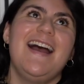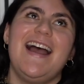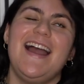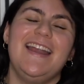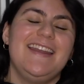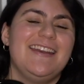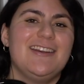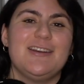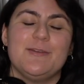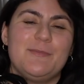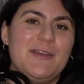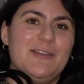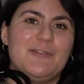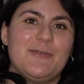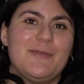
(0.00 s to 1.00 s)
I needed a
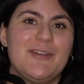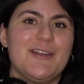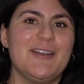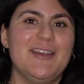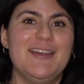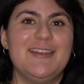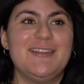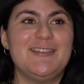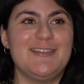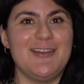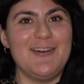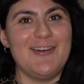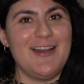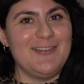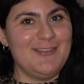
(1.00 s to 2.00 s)
piece from there.
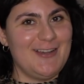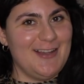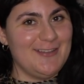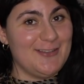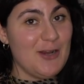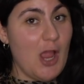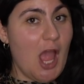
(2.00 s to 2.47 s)
So as you guys know,